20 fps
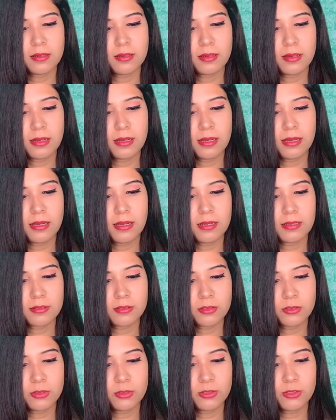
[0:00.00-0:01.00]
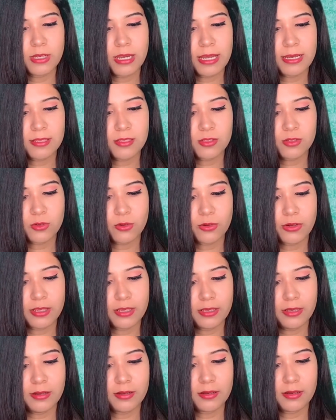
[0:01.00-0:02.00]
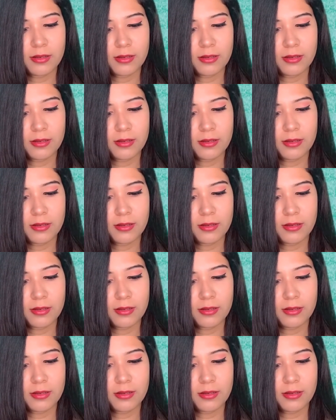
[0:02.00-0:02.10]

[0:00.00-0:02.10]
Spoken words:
and go to add story